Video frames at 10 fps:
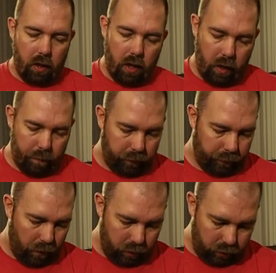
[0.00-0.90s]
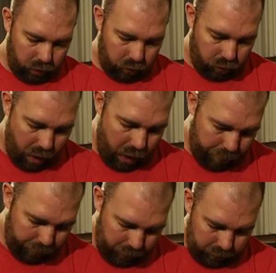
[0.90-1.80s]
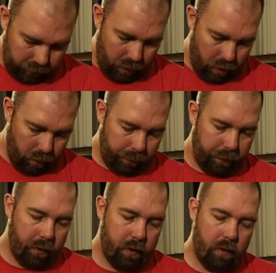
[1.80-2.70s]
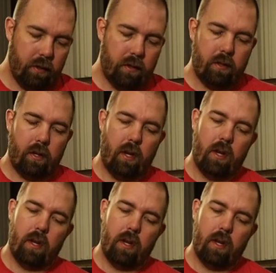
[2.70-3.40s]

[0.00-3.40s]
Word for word: As far as the strap itself, let's see.